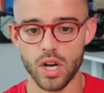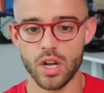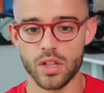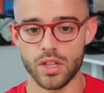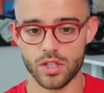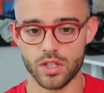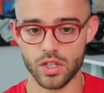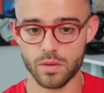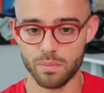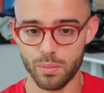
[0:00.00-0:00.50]

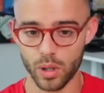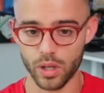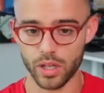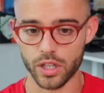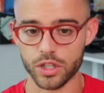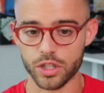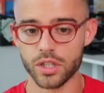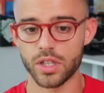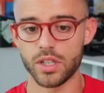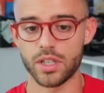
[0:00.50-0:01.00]
this is
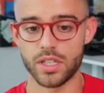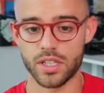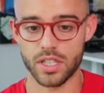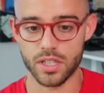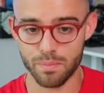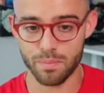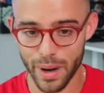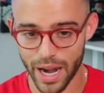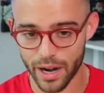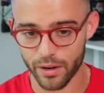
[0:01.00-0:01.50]
bullish, this is
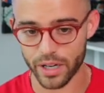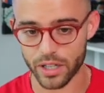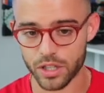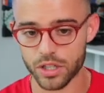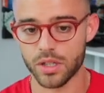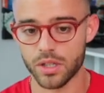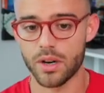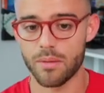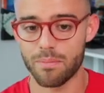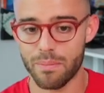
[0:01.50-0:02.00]

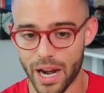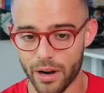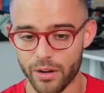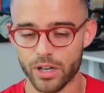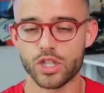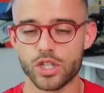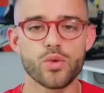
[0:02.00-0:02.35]
bearish, bearish.